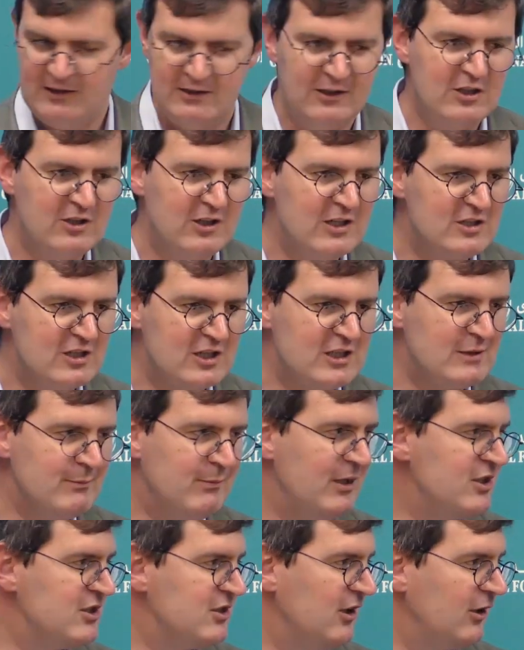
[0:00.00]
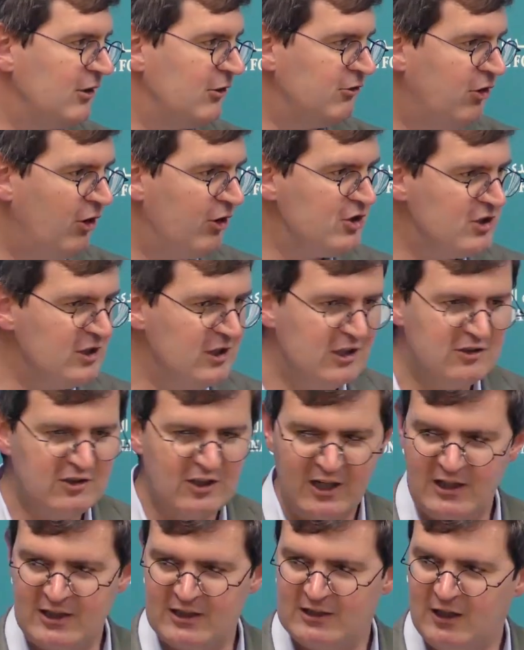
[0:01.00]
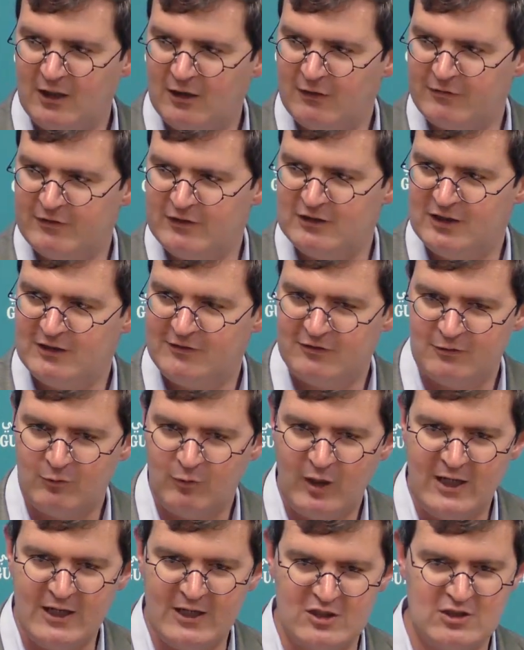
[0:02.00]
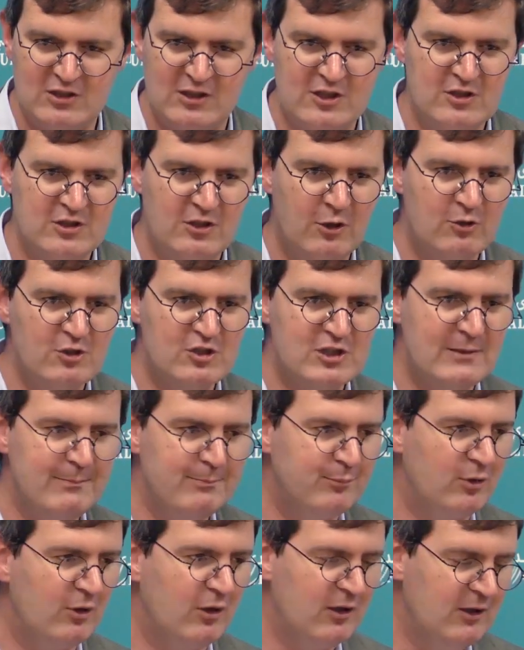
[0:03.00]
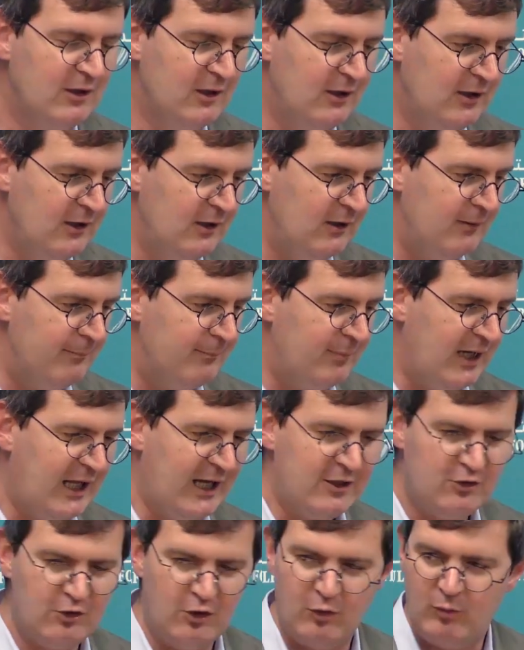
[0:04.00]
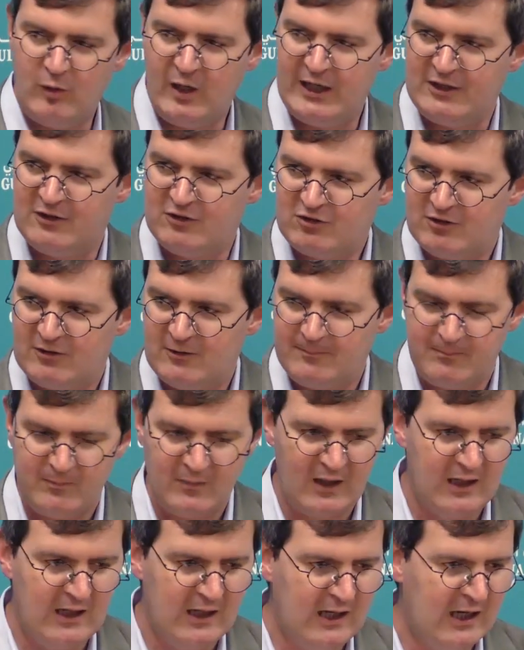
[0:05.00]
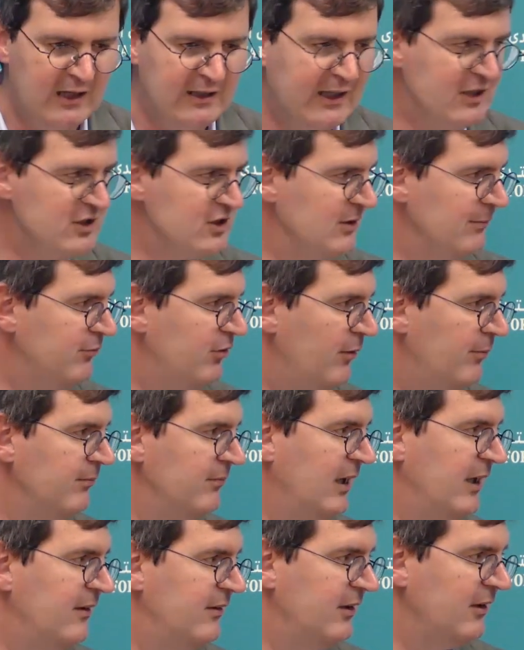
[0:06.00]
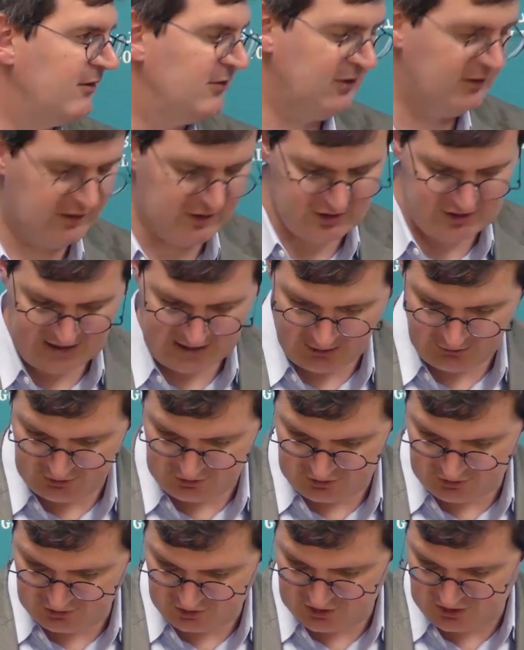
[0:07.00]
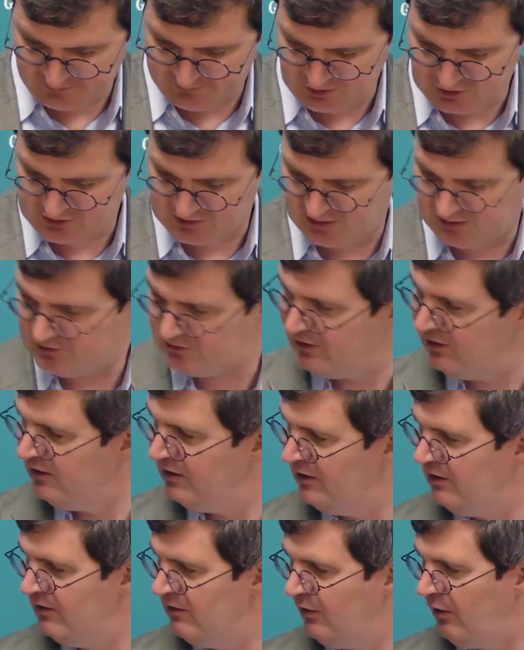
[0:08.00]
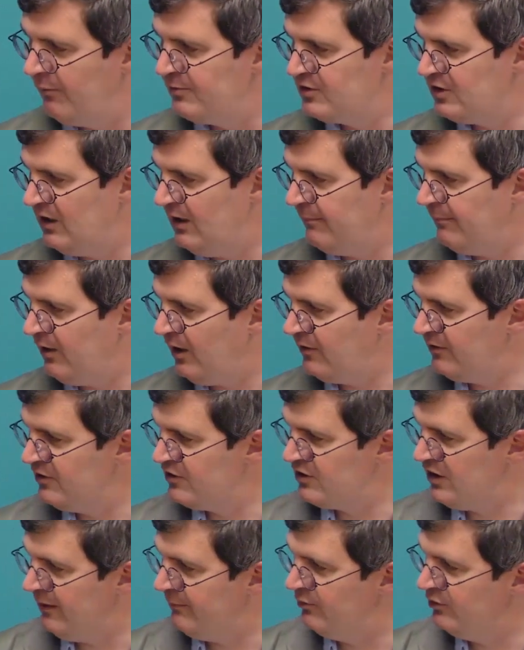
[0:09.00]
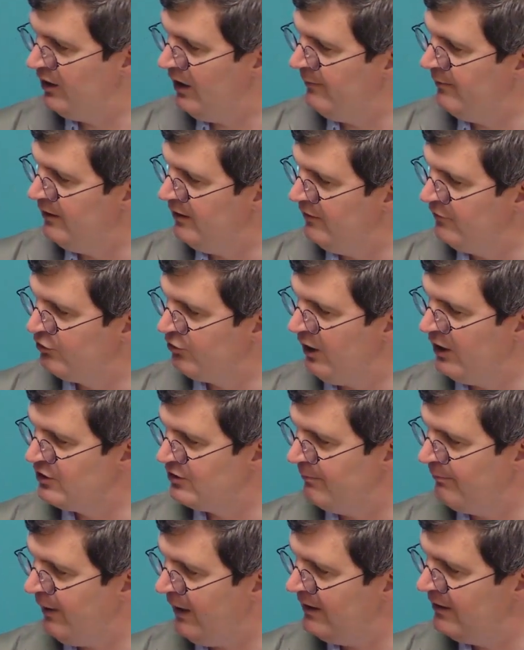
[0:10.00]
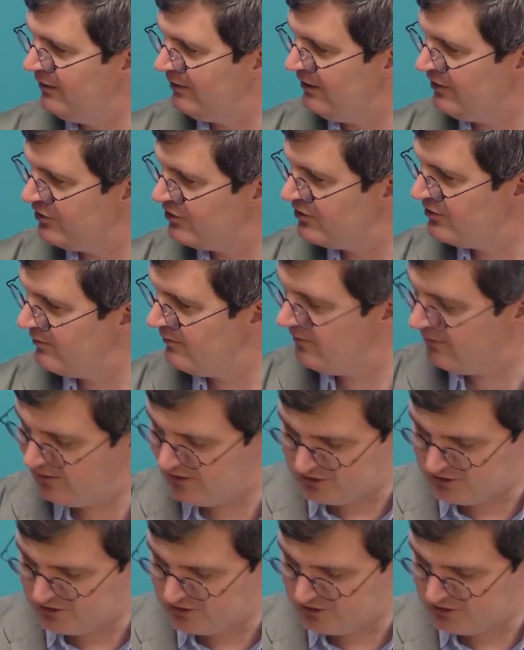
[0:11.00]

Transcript: These are splits that cross the entire Gulf in different ways, and there's no simple black or white. And that's the problem, I think, that the Saudis, and to some extent, obviously their partners in Abu Dhabi, have tried to paint this